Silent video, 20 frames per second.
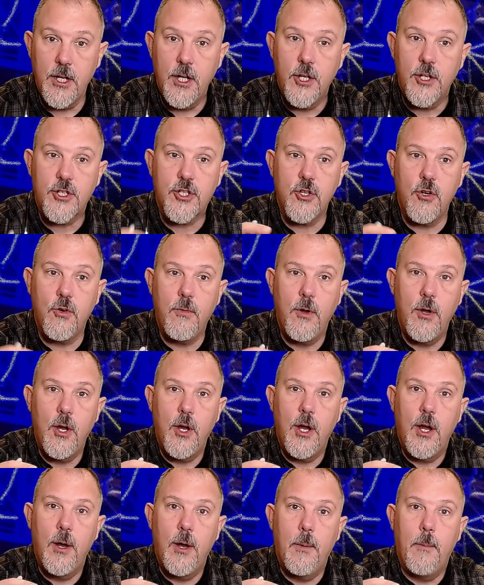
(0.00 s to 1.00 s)
So
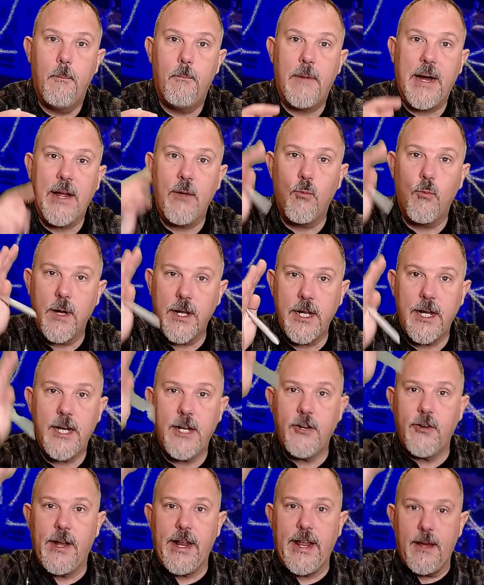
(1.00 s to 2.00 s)
my one
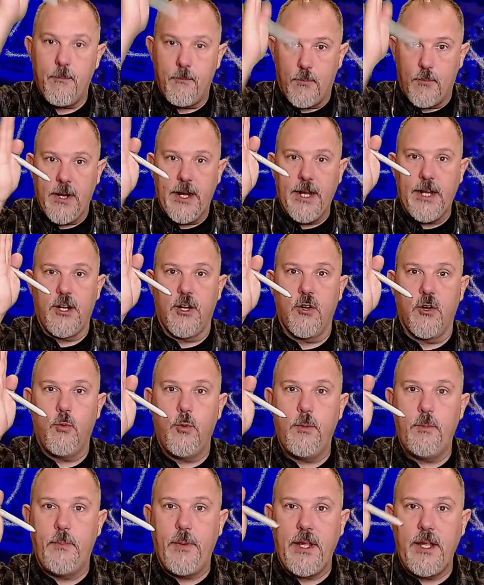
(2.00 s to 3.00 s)
hundred amp breaker
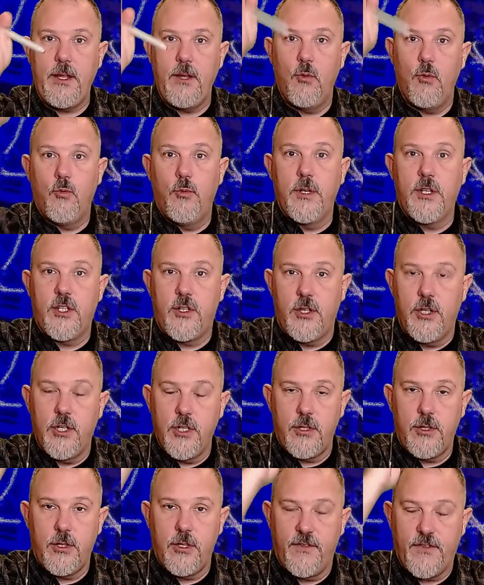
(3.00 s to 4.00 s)
would be, would the,
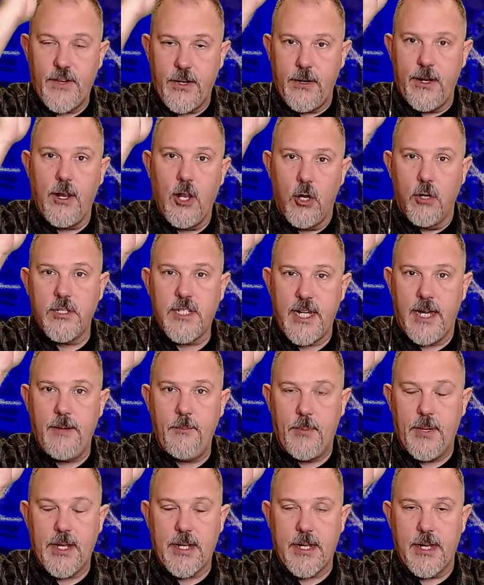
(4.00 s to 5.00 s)
the very long time
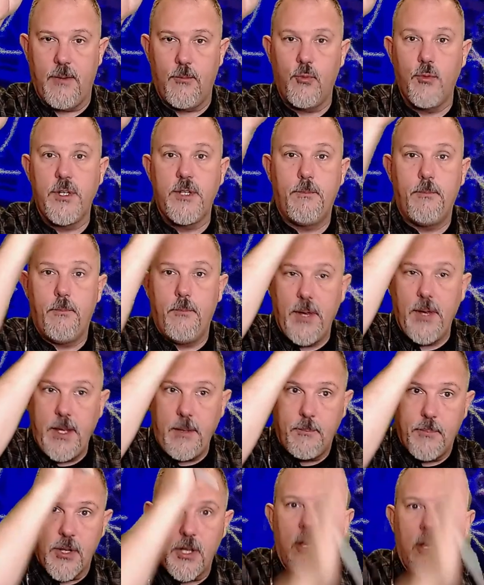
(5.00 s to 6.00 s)
pickup would be
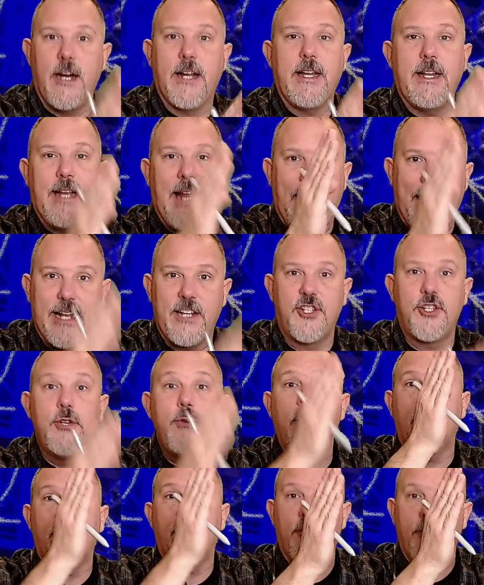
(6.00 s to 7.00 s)
plotted at two
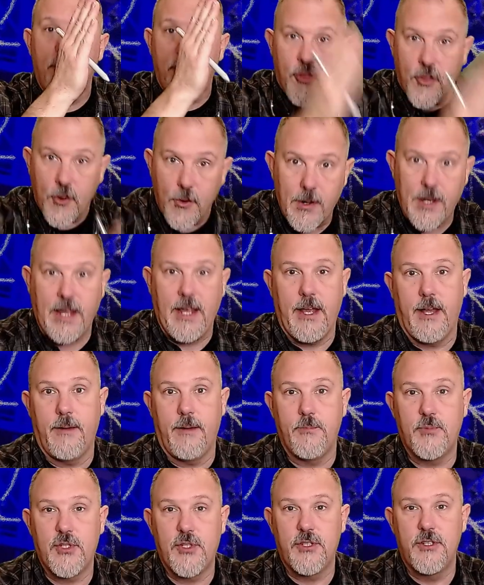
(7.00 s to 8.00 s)
hundred thirty
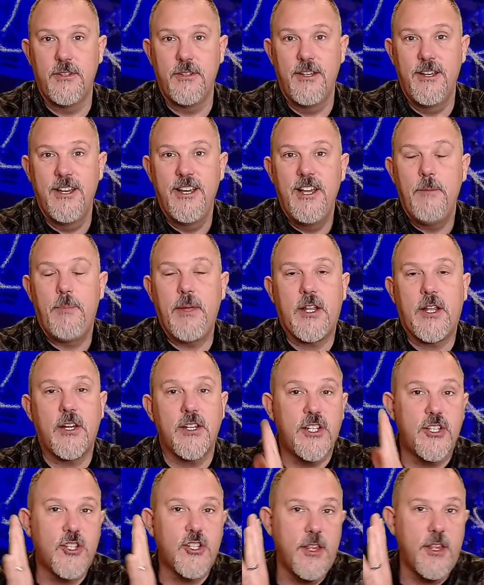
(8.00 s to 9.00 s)
amps because
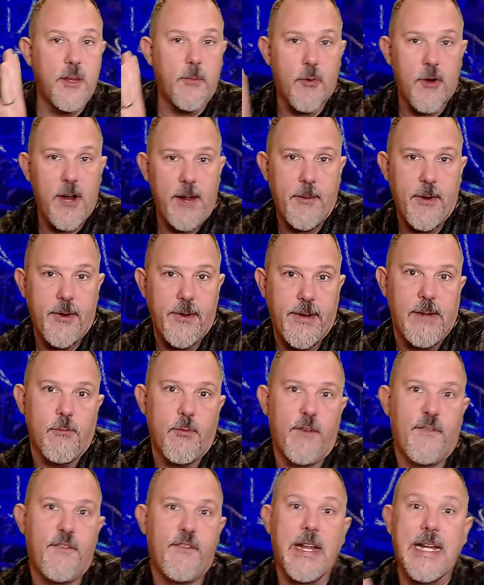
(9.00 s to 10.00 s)
it's on the primary and I'm
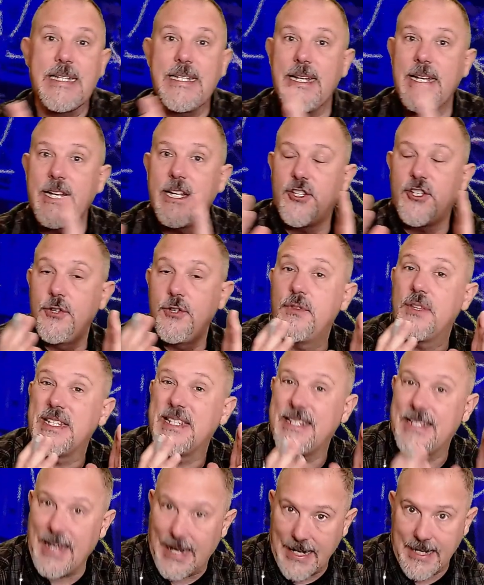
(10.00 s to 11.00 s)
reflecting it to the
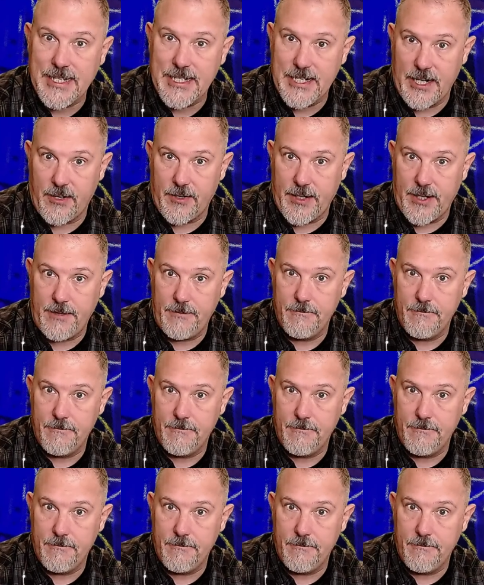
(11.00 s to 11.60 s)
secondary.